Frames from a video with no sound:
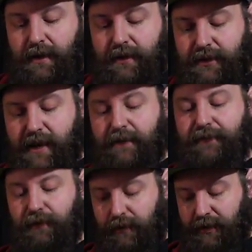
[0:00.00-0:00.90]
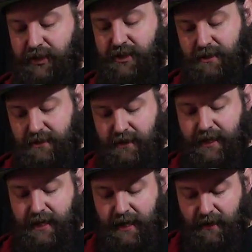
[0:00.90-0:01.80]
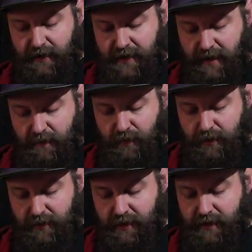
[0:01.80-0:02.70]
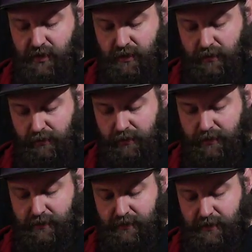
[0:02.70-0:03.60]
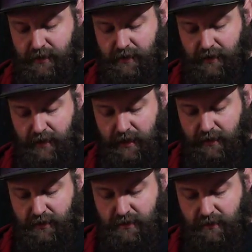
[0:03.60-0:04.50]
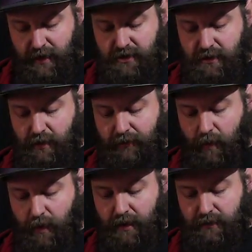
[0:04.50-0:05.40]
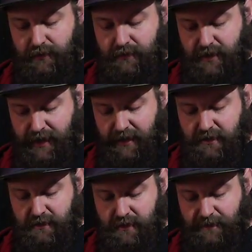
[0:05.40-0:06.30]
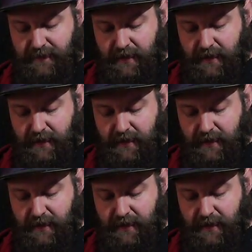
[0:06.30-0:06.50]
Therefore, since I cannot and will not cause the destruction of a world just